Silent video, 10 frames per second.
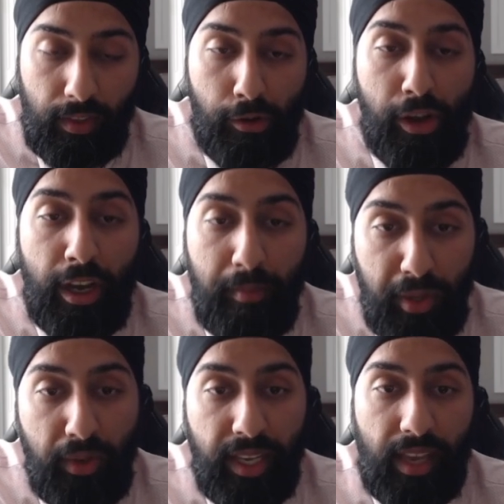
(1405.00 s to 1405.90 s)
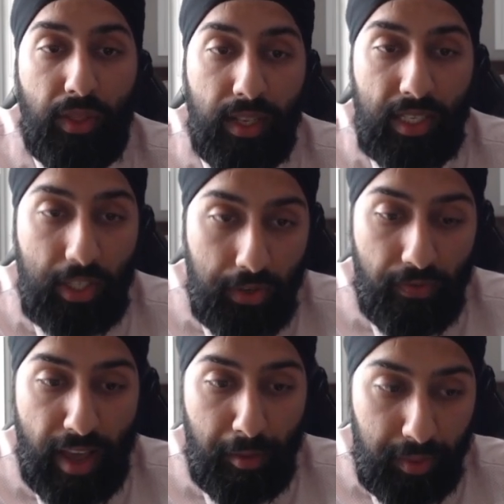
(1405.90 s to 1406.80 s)
communicate this to
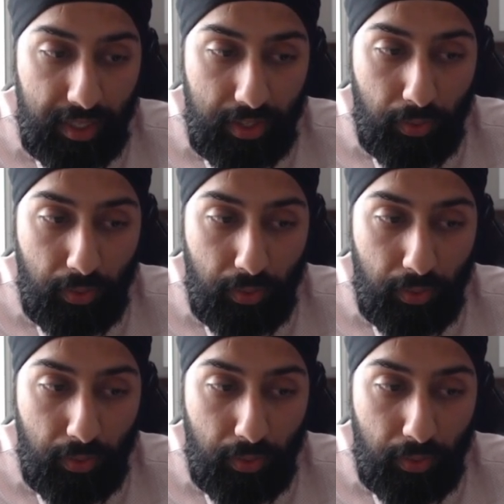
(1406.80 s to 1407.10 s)
families?